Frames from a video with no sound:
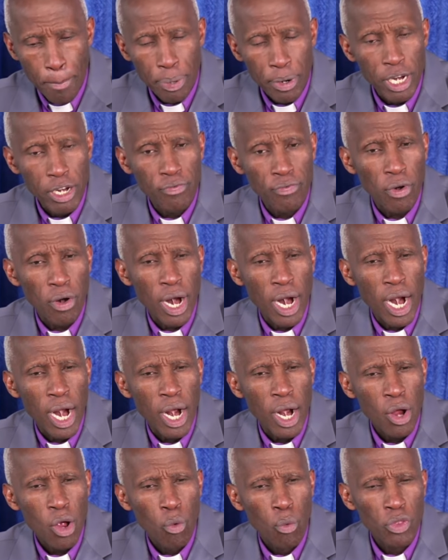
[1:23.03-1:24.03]
I prayed for
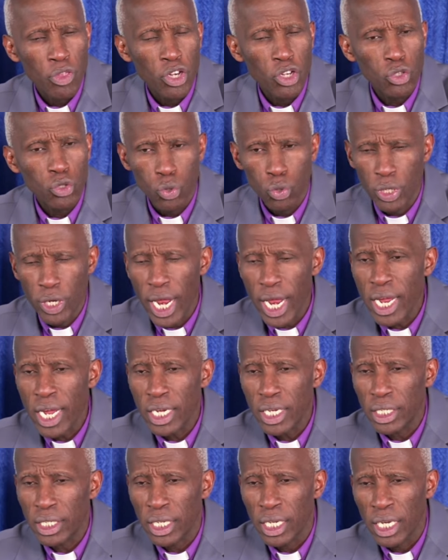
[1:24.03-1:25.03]
her. Within 2
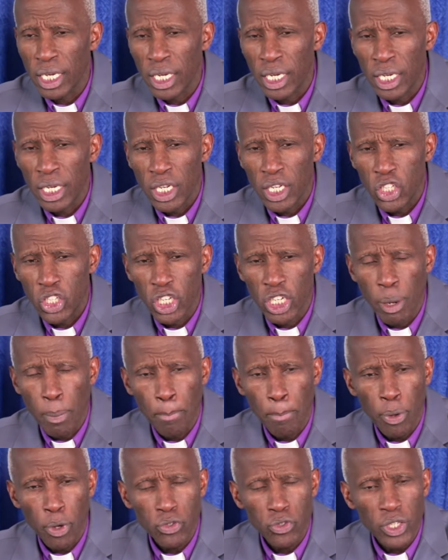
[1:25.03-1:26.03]
days,
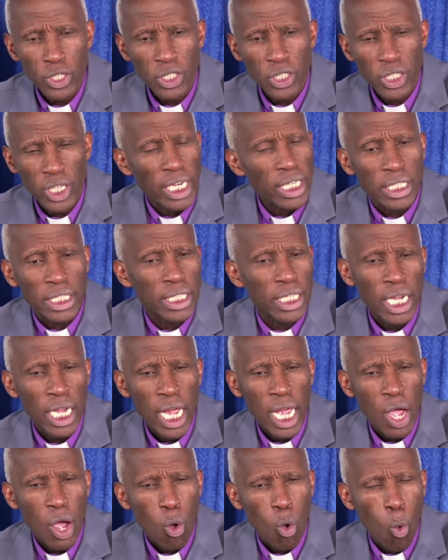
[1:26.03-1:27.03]
she
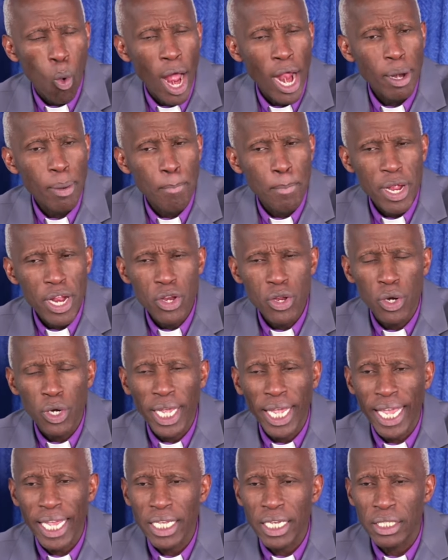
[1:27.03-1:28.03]
deposited 1
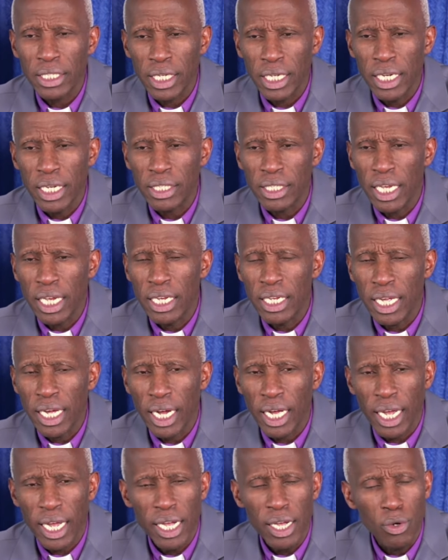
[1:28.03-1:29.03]
million Kenyan shillings
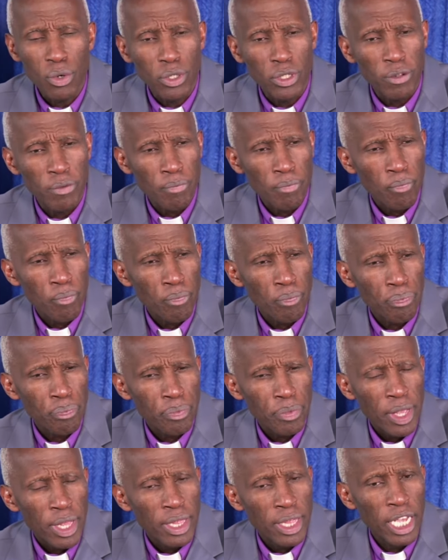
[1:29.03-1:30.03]
in her account.
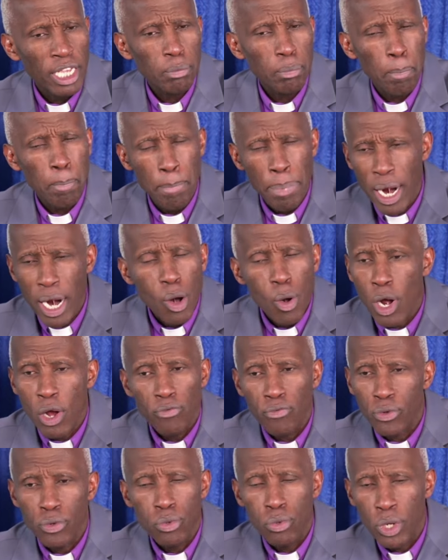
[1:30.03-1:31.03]
That's
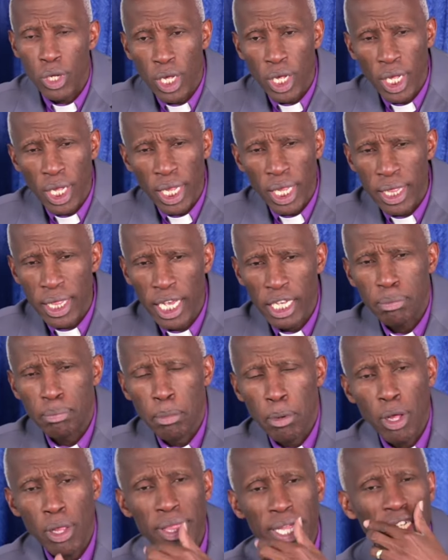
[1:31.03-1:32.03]
powerful.
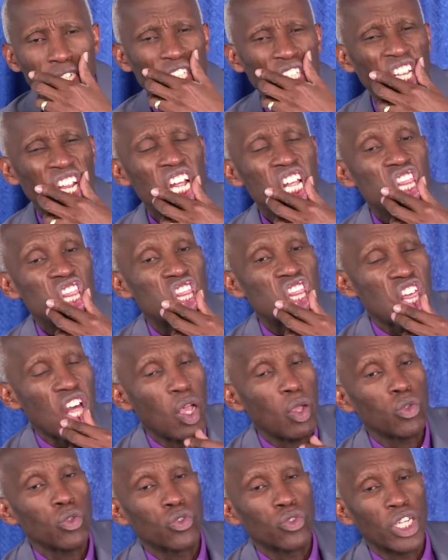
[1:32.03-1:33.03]
That's more than
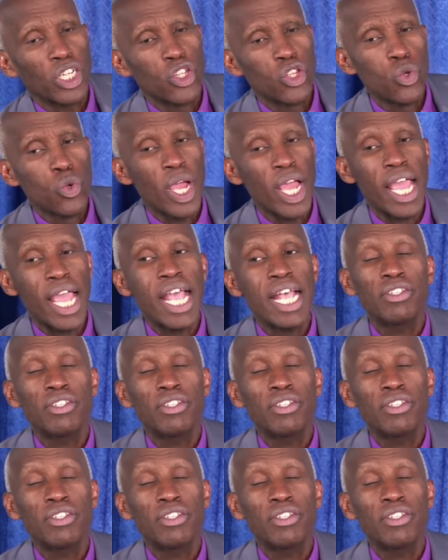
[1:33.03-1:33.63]
$10,000.